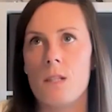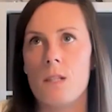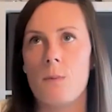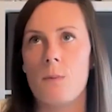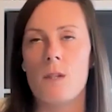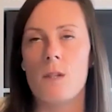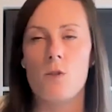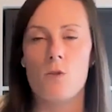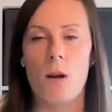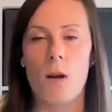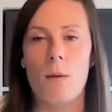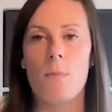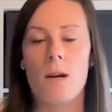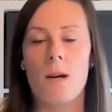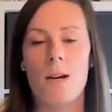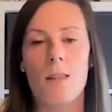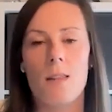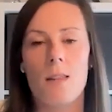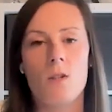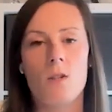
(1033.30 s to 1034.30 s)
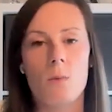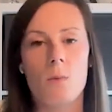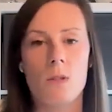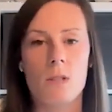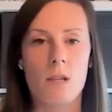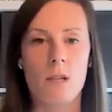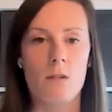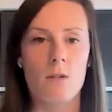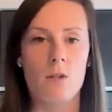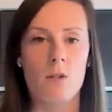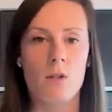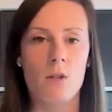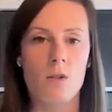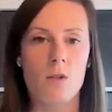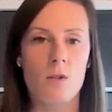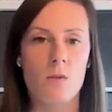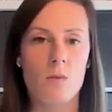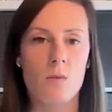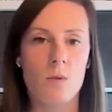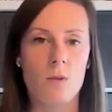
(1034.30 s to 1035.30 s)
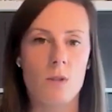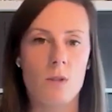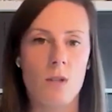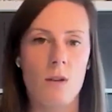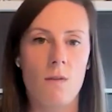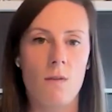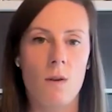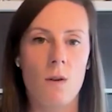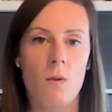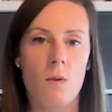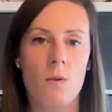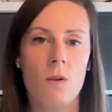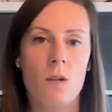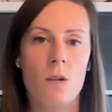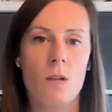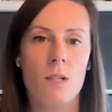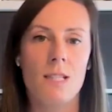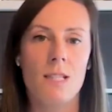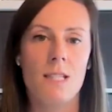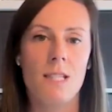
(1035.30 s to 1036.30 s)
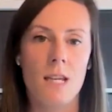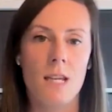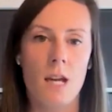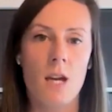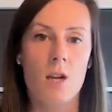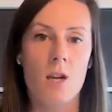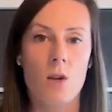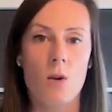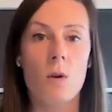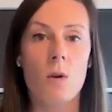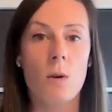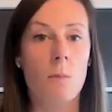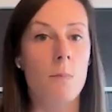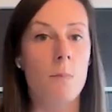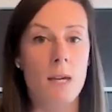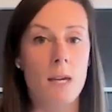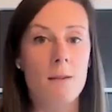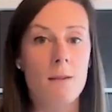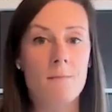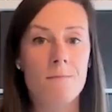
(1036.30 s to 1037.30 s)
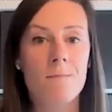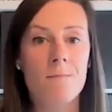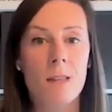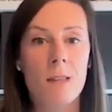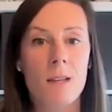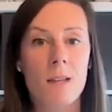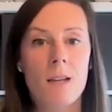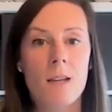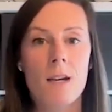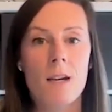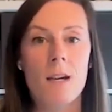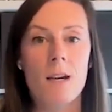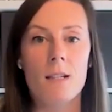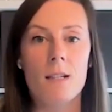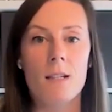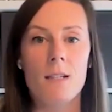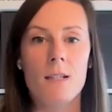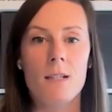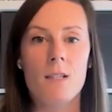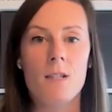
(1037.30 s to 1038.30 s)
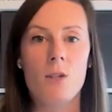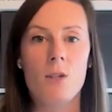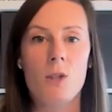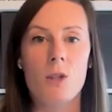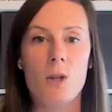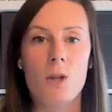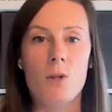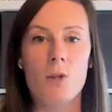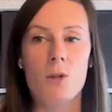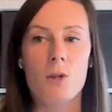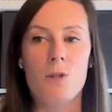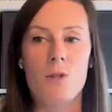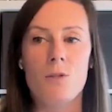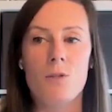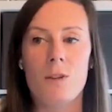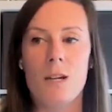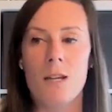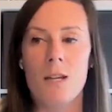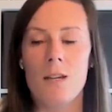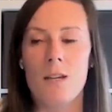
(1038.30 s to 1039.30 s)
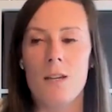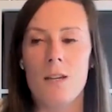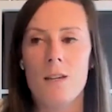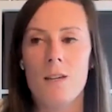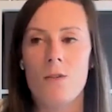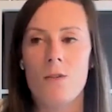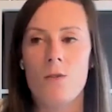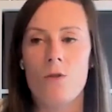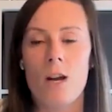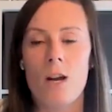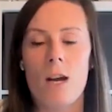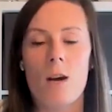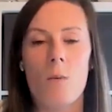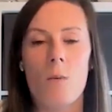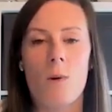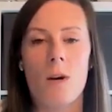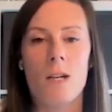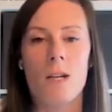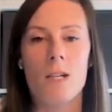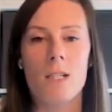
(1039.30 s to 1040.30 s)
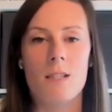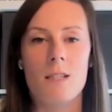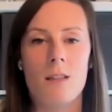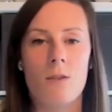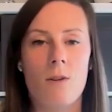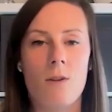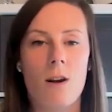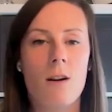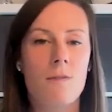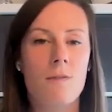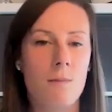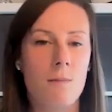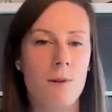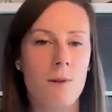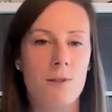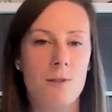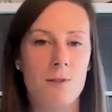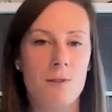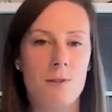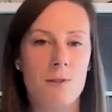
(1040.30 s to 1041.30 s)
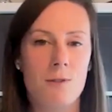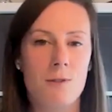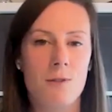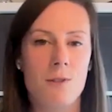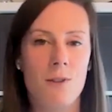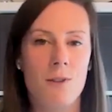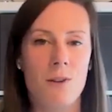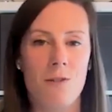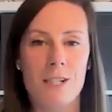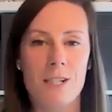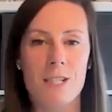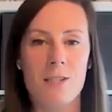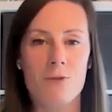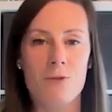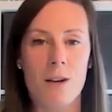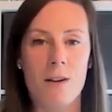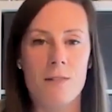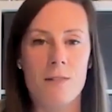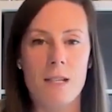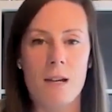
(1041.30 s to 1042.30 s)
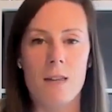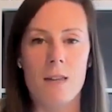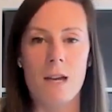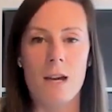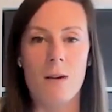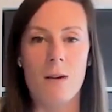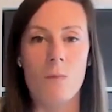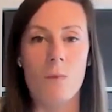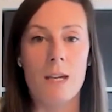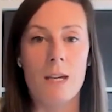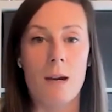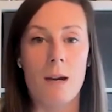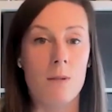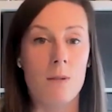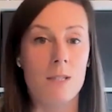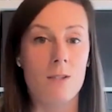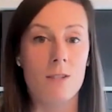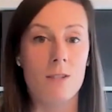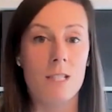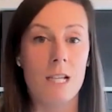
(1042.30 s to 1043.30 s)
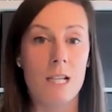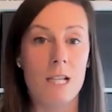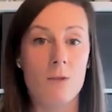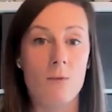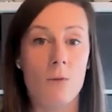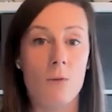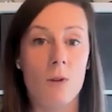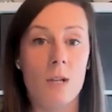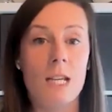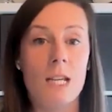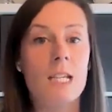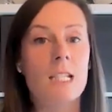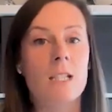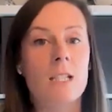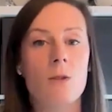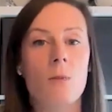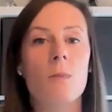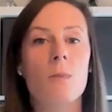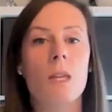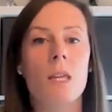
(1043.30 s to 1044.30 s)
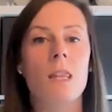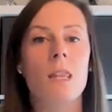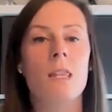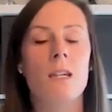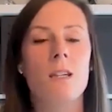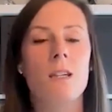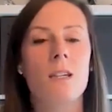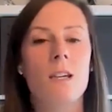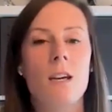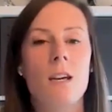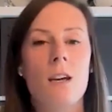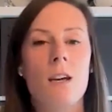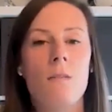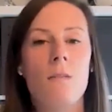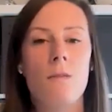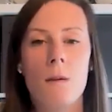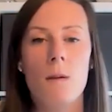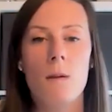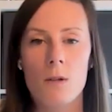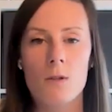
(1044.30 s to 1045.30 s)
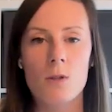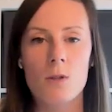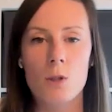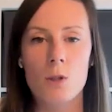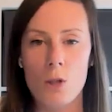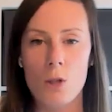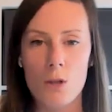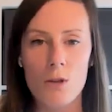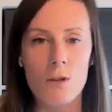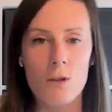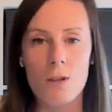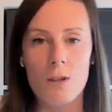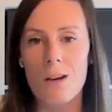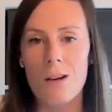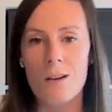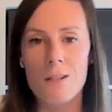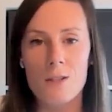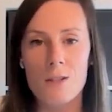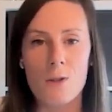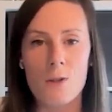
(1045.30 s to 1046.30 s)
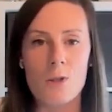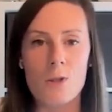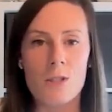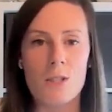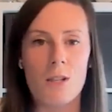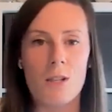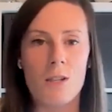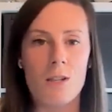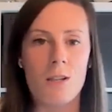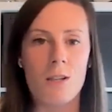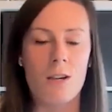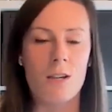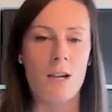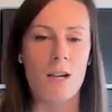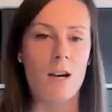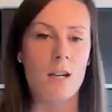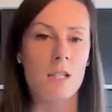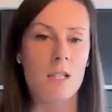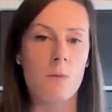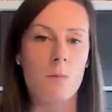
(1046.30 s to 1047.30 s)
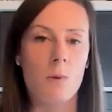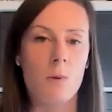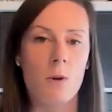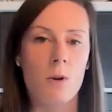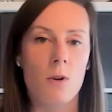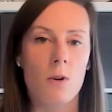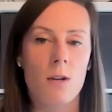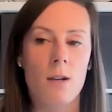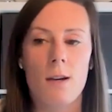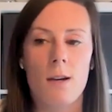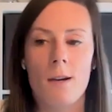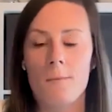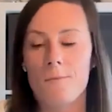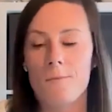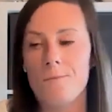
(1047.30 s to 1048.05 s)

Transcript: I suppose, strapline that W Series used was, if you can see it, you can be it. And, just to really create awareness that there are female, racing drivers out there and we can be successful. And it is something that females can do. It's not just a guy sport.